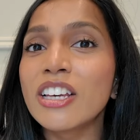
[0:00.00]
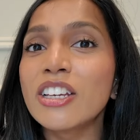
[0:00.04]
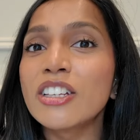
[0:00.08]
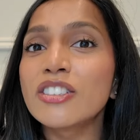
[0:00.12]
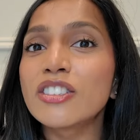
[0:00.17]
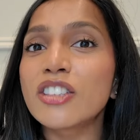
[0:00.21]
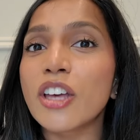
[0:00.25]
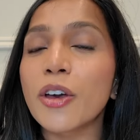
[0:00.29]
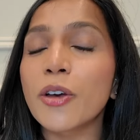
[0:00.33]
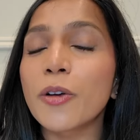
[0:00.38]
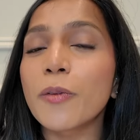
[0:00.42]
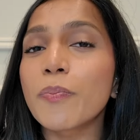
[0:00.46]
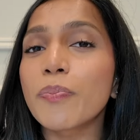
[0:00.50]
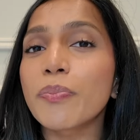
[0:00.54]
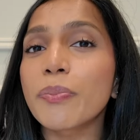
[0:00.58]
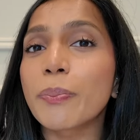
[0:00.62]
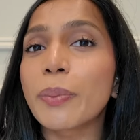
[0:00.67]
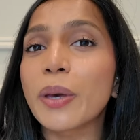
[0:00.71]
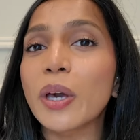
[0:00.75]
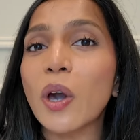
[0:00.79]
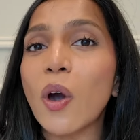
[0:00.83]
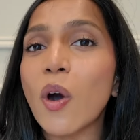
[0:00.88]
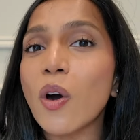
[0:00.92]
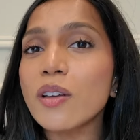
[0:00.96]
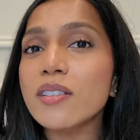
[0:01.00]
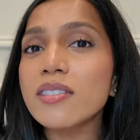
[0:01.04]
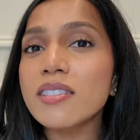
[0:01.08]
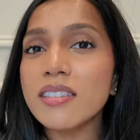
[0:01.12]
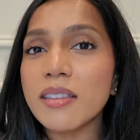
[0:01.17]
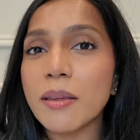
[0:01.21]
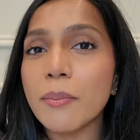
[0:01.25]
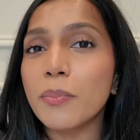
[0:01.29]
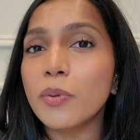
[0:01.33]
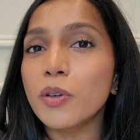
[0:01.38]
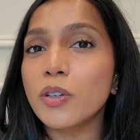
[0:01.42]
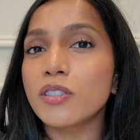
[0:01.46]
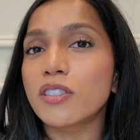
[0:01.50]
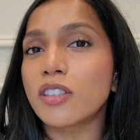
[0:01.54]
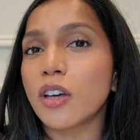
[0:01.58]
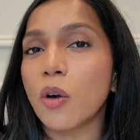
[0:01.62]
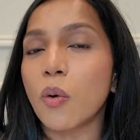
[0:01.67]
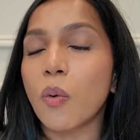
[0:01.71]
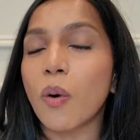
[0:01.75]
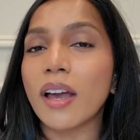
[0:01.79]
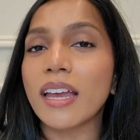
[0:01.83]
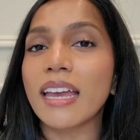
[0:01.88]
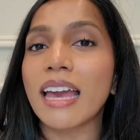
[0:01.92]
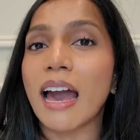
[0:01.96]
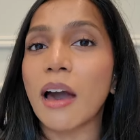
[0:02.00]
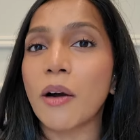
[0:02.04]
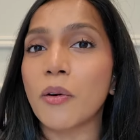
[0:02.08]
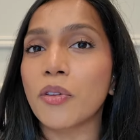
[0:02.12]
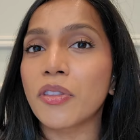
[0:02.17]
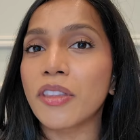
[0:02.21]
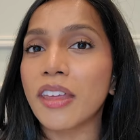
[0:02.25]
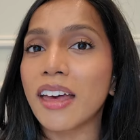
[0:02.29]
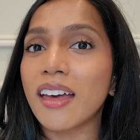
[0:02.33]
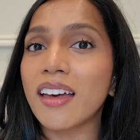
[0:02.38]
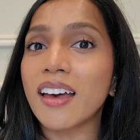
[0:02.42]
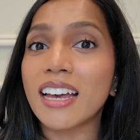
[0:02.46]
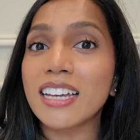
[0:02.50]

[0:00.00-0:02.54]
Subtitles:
So because the boots are quite out there,